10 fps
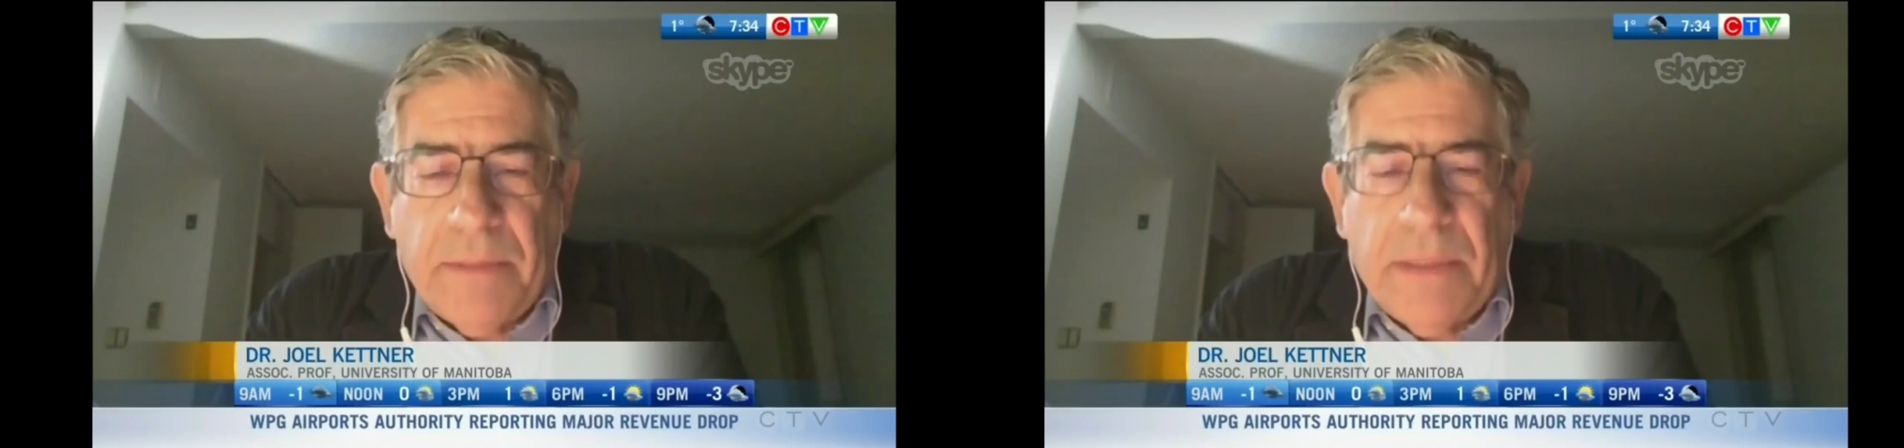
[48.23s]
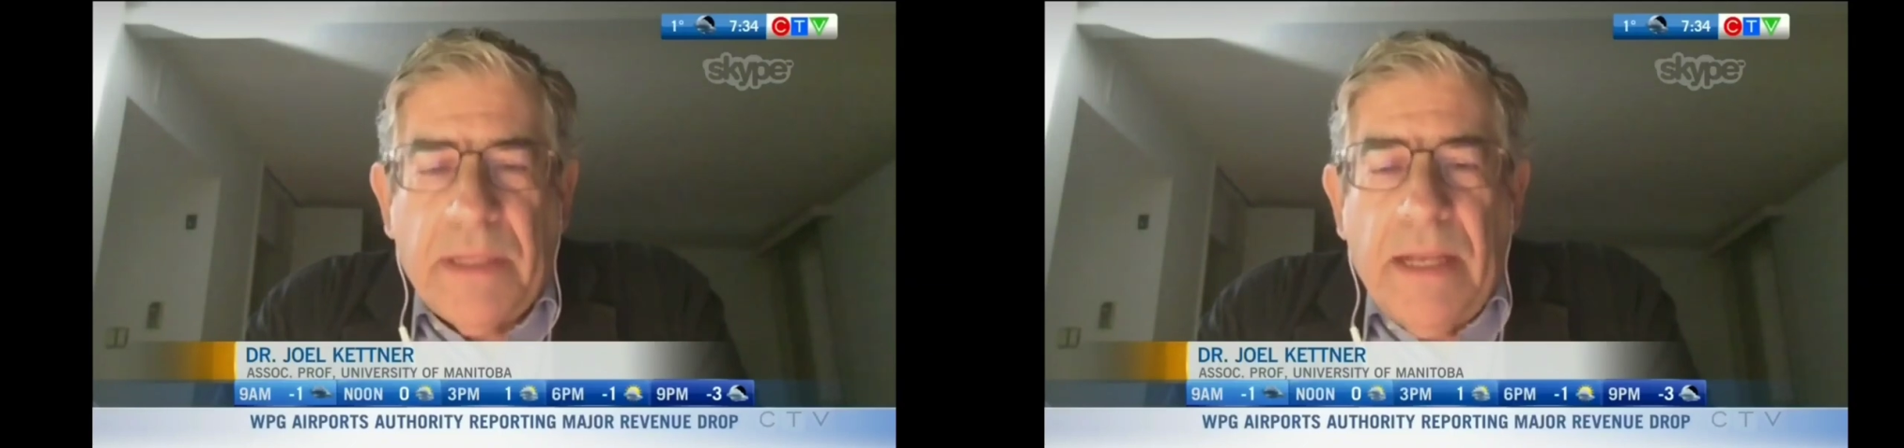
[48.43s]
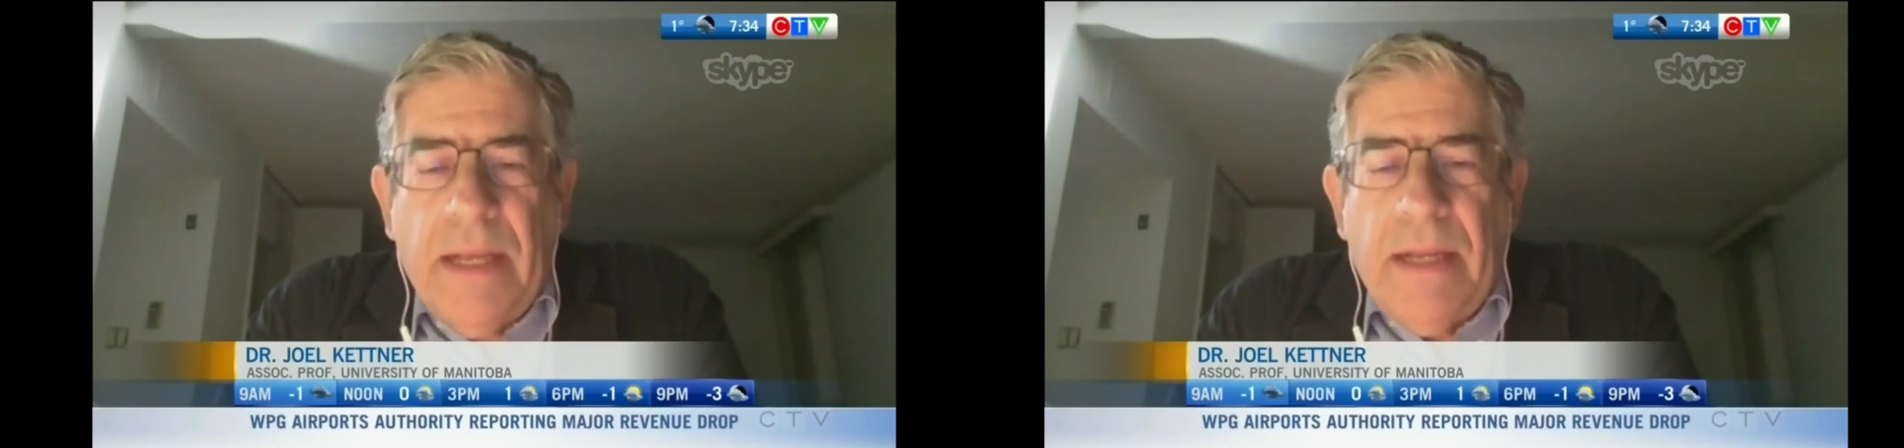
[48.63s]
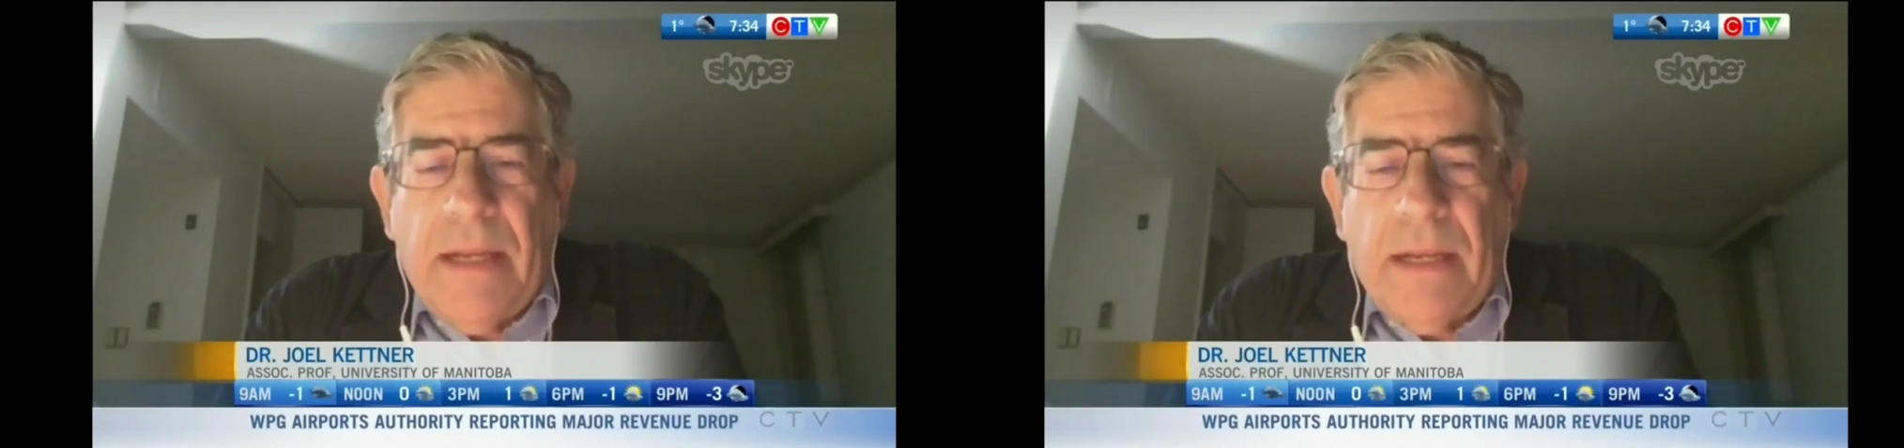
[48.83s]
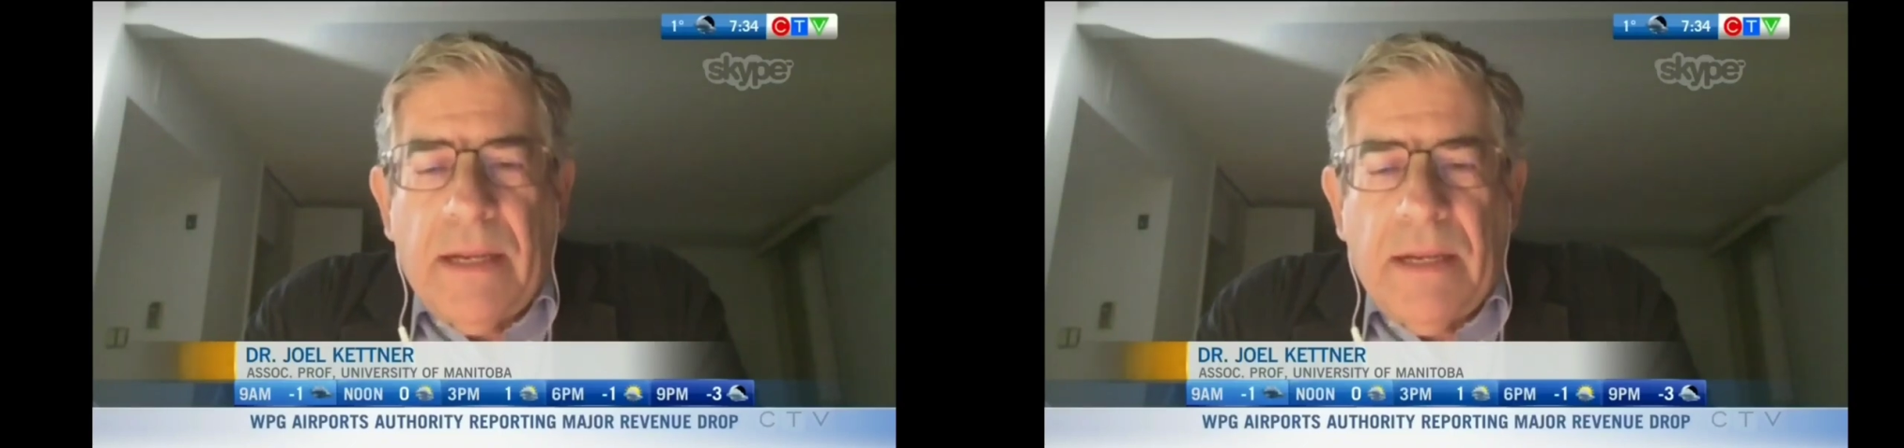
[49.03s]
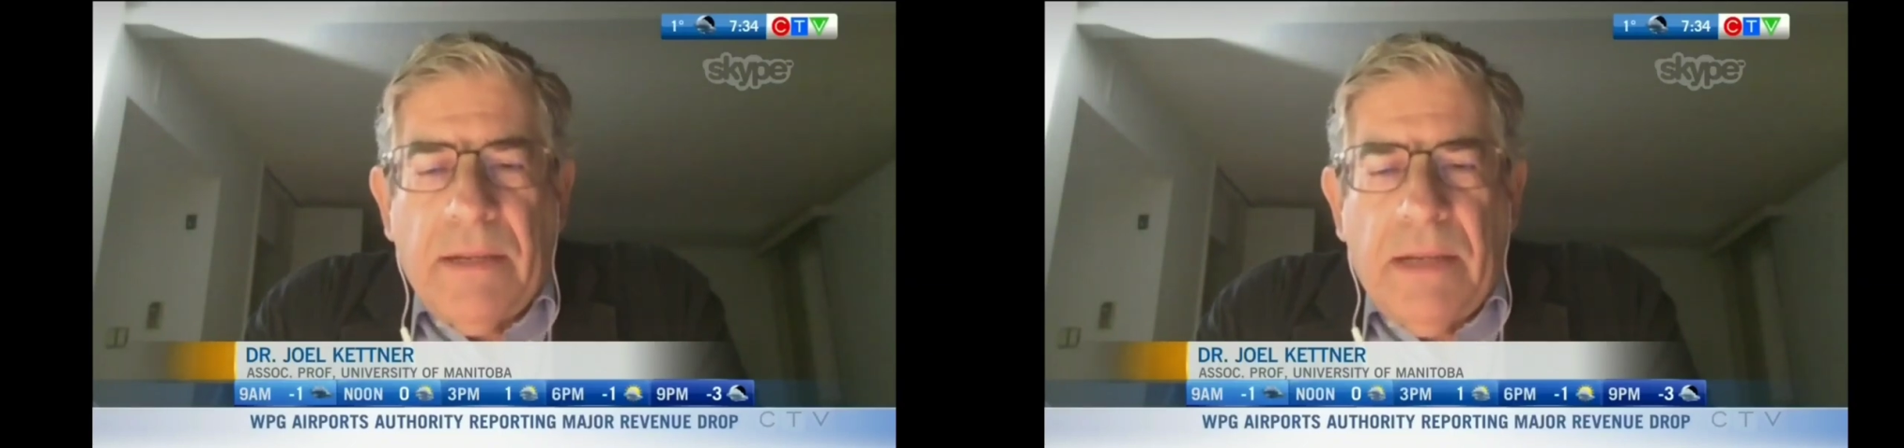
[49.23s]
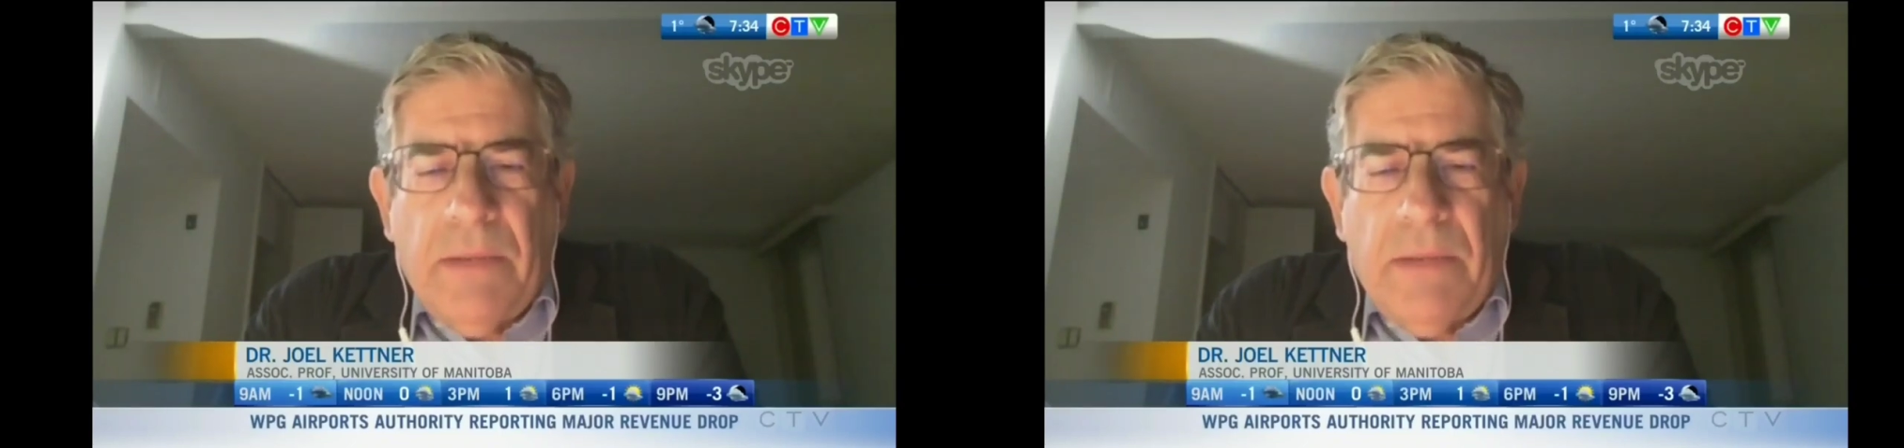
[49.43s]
but uh,